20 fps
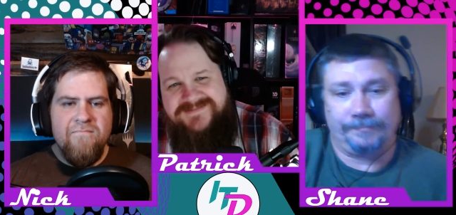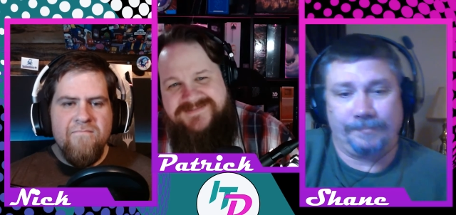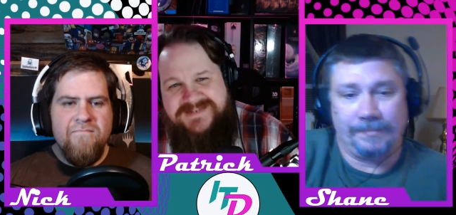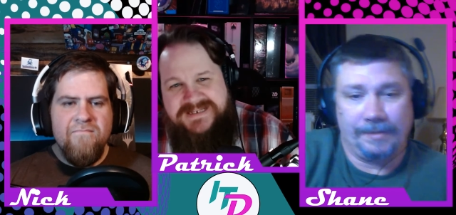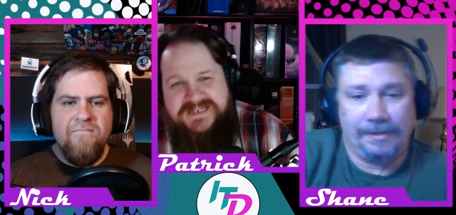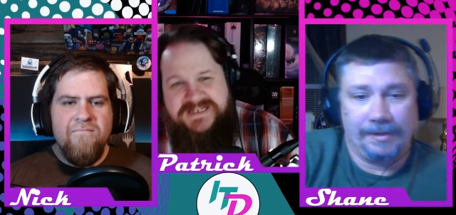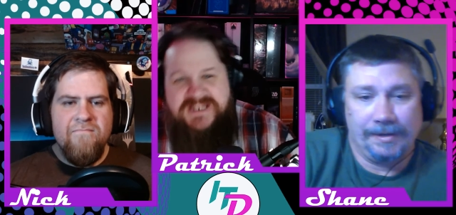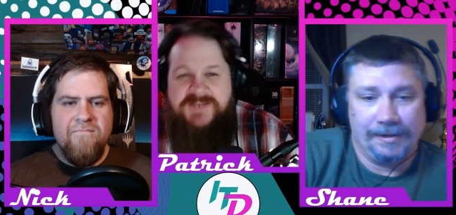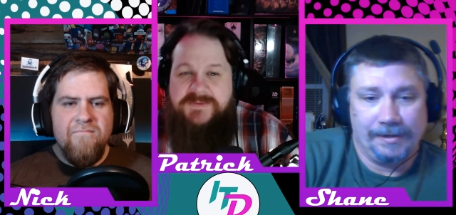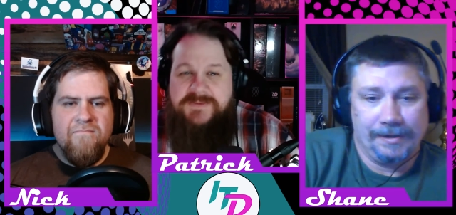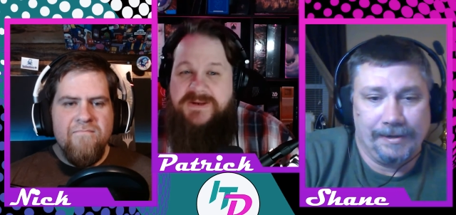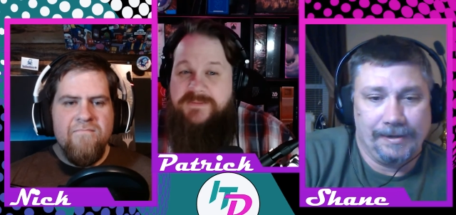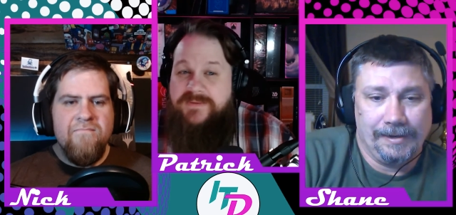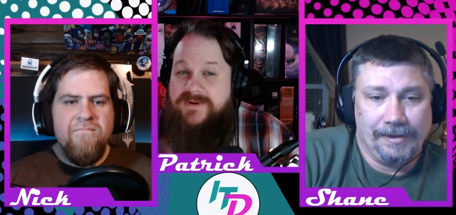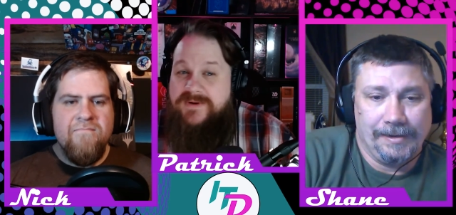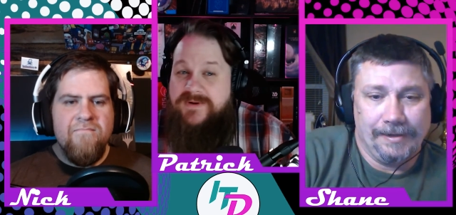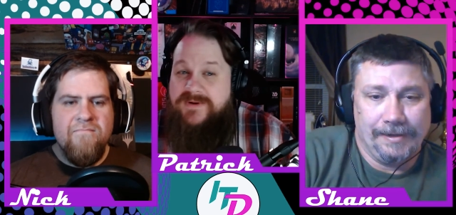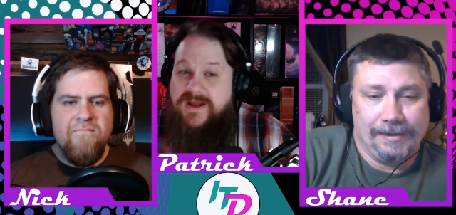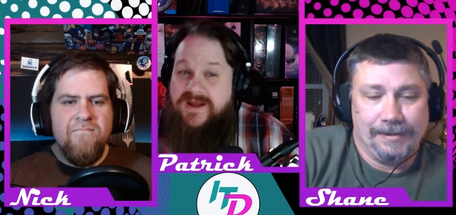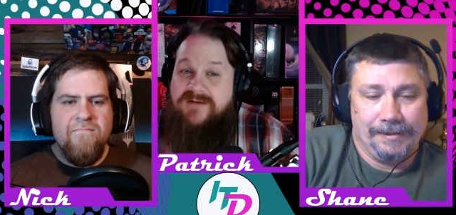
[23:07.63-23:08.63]
Speaker 1: These
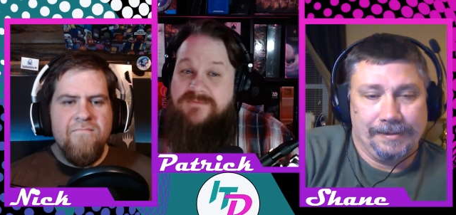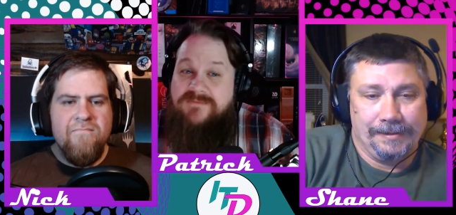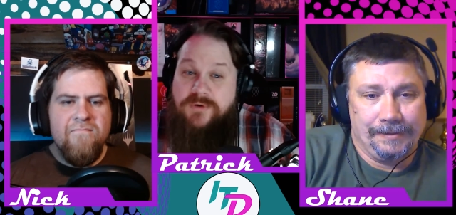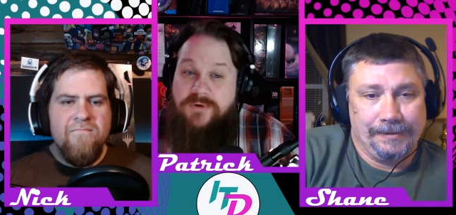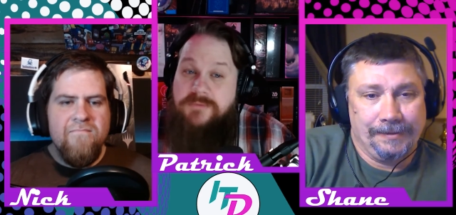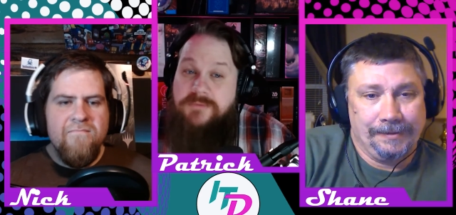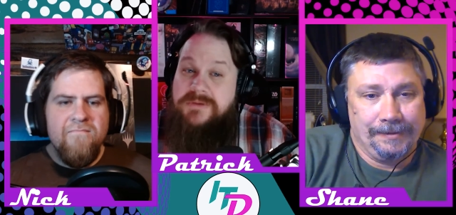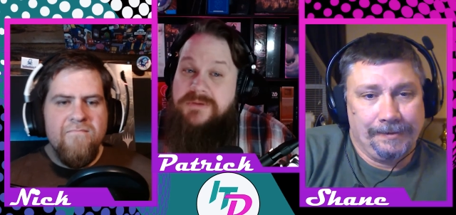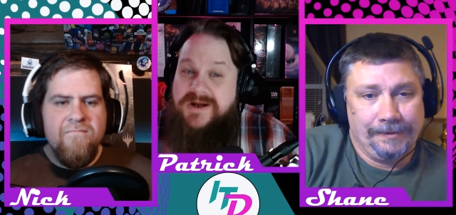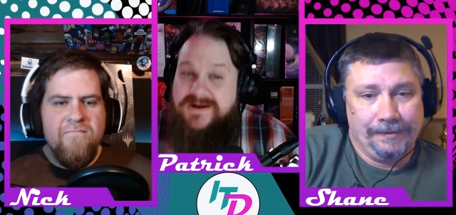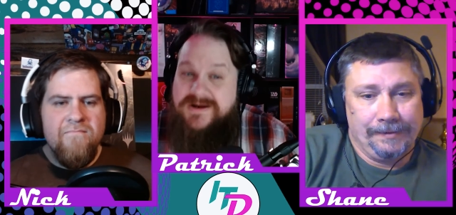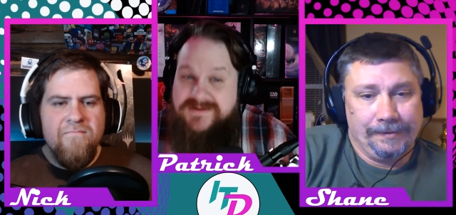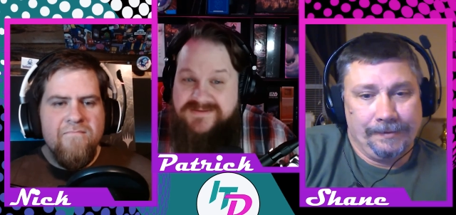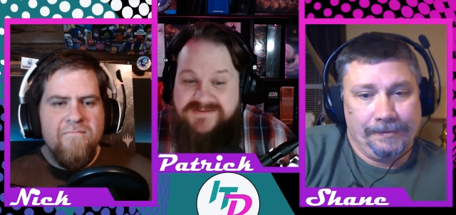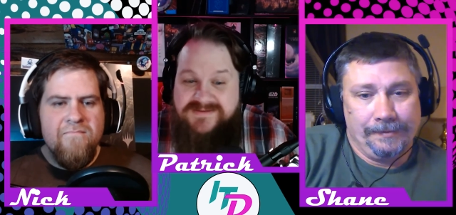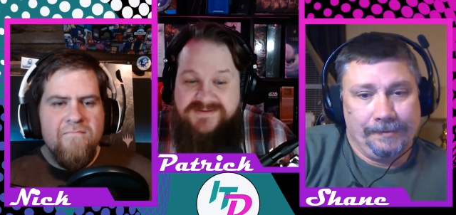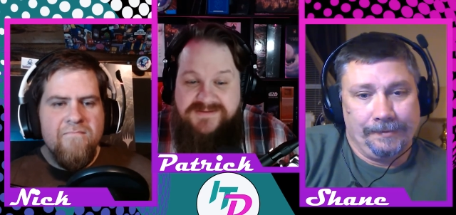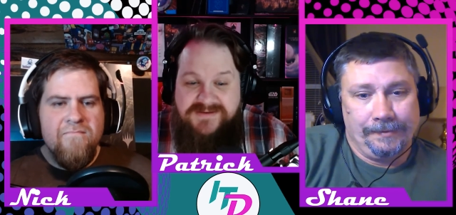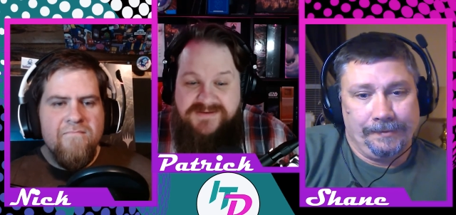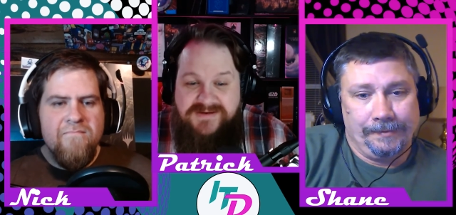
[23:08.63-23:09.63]
people love
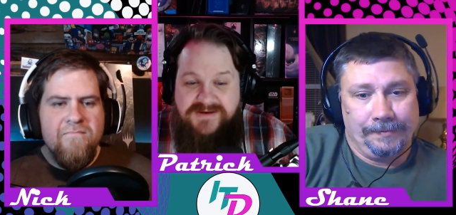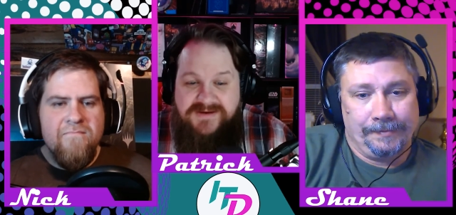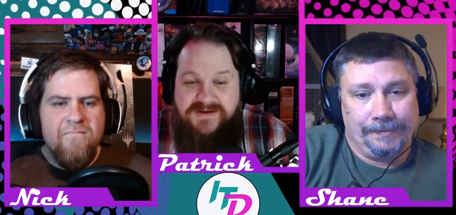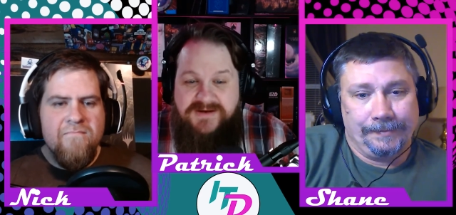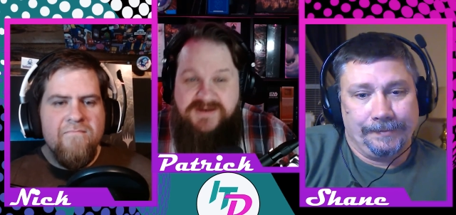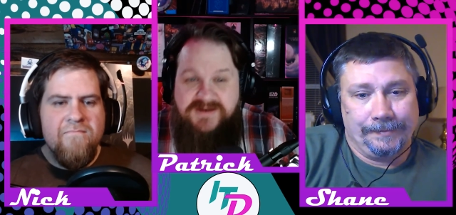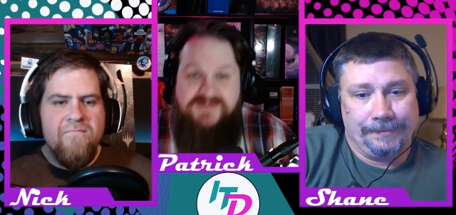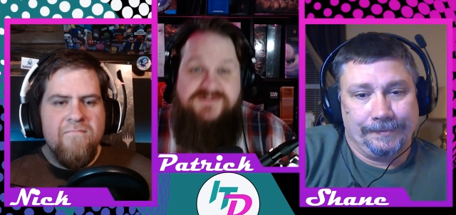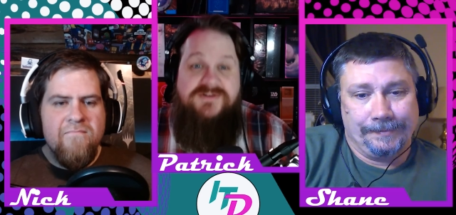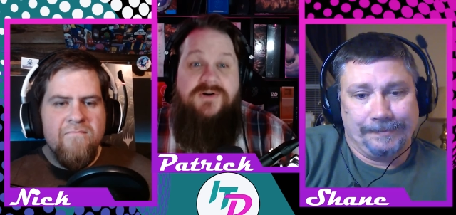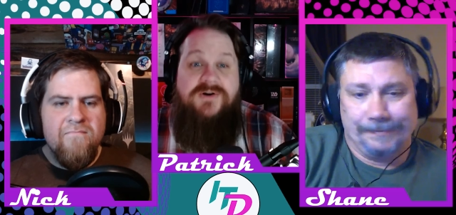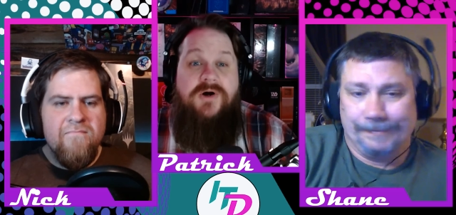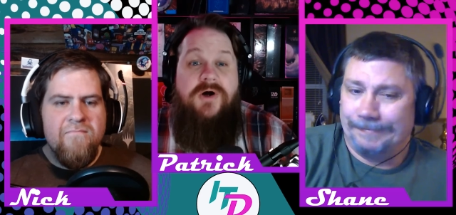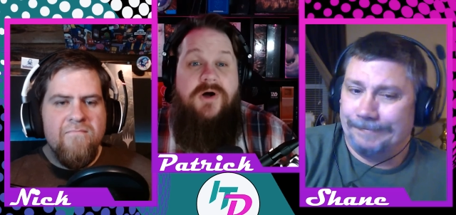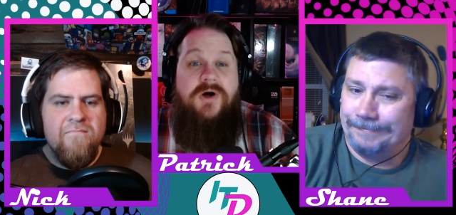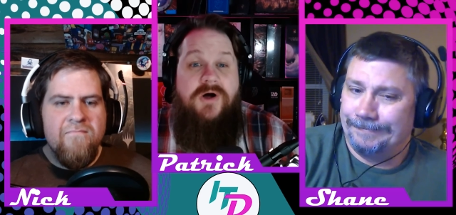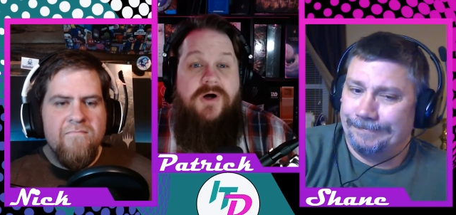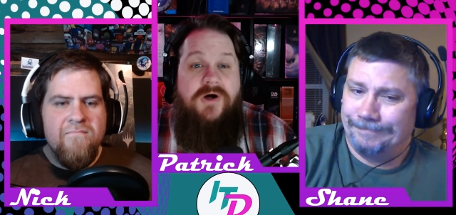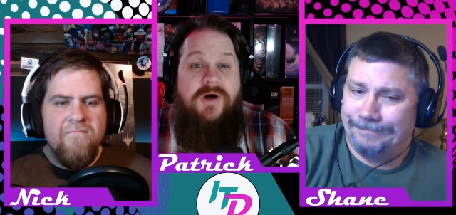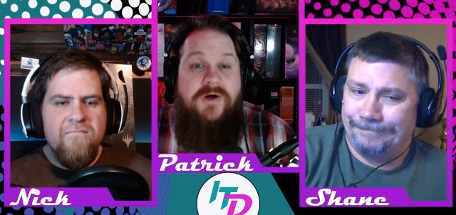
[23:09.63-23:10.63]
Roblox because they're
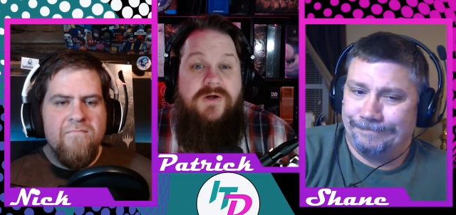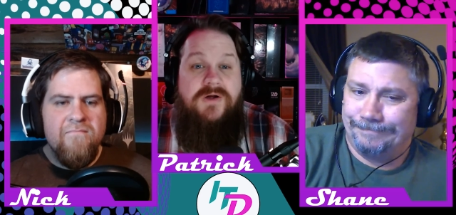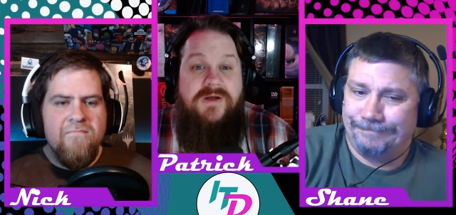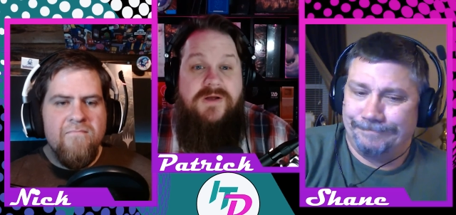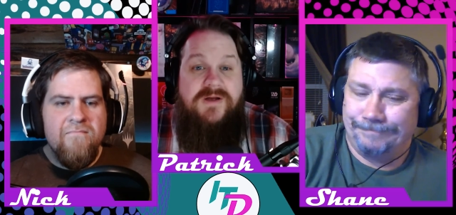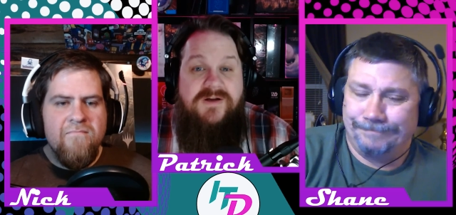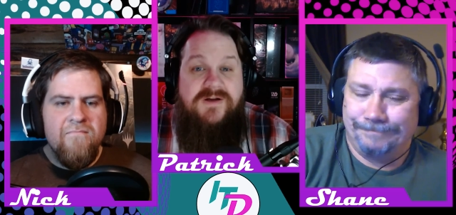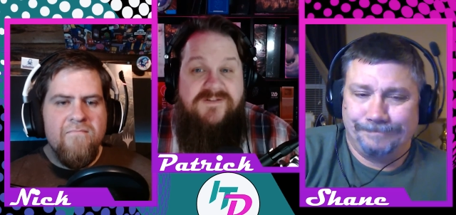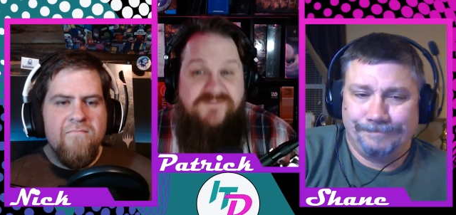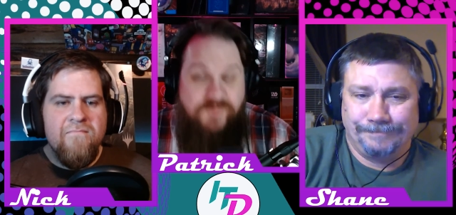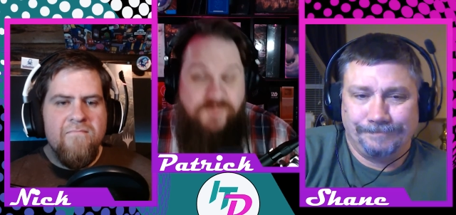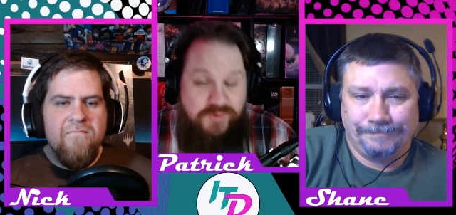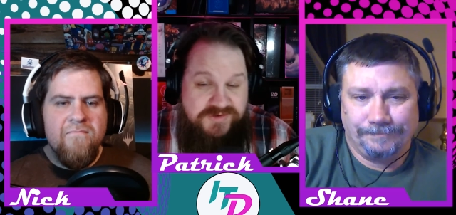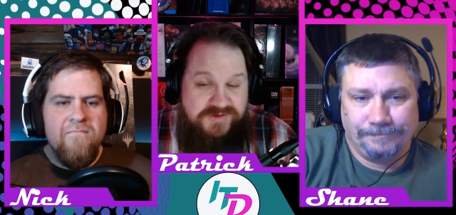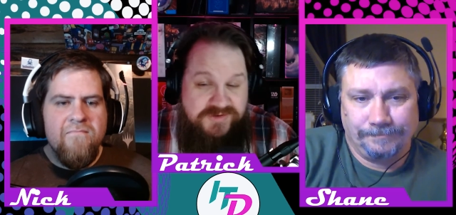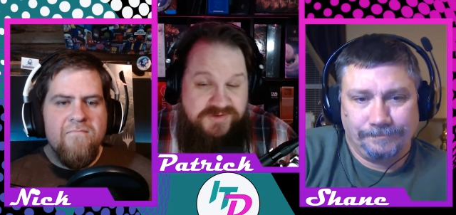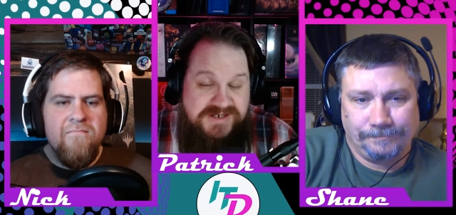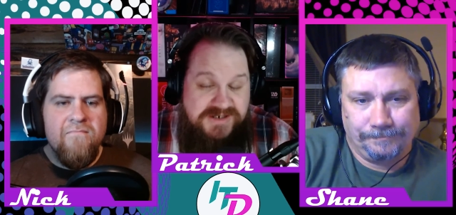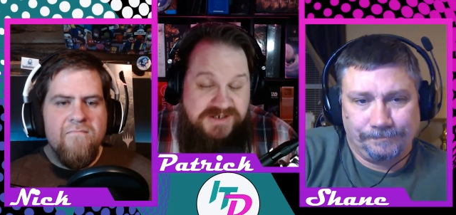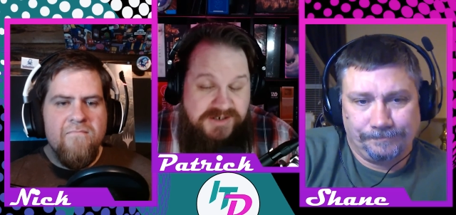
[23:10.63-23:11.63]
all
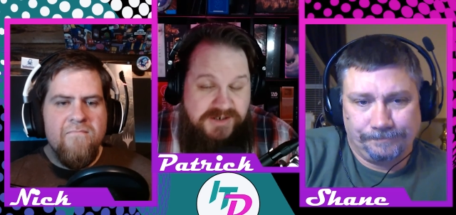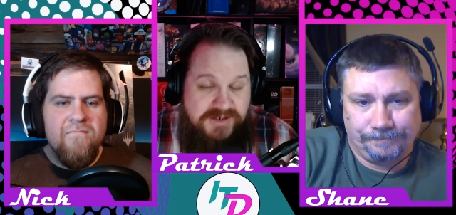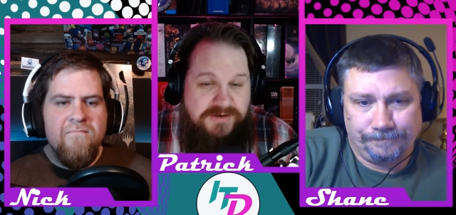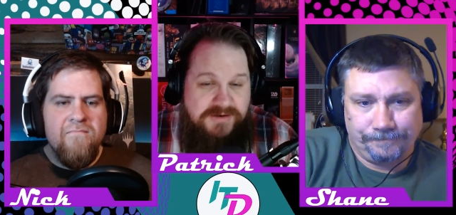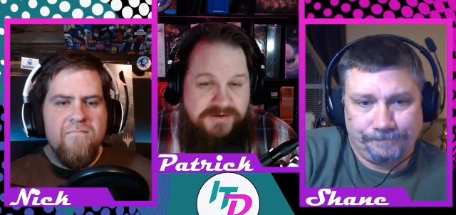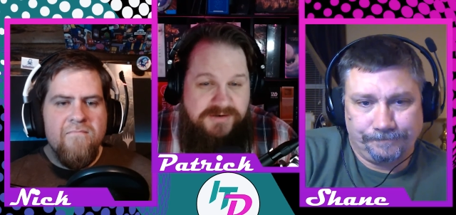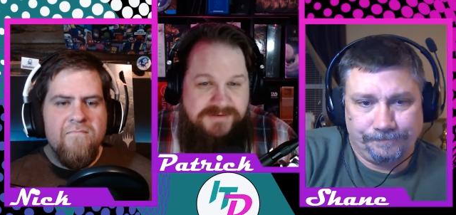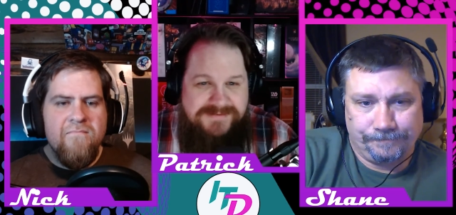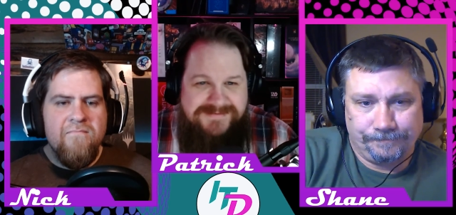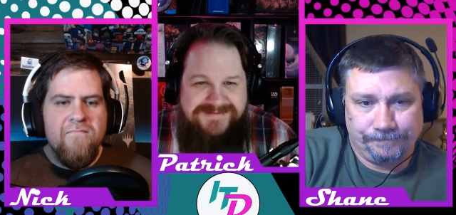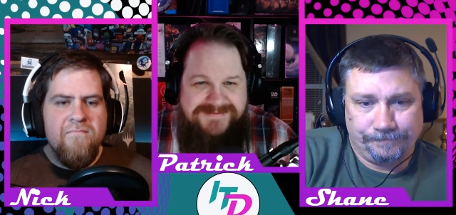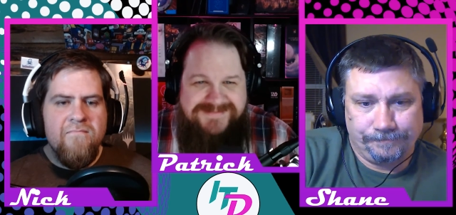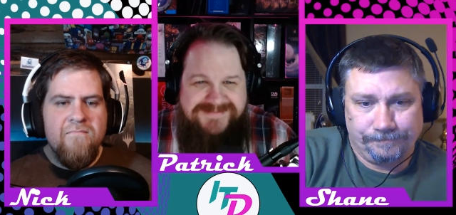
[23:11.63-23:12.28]
fourteen and under.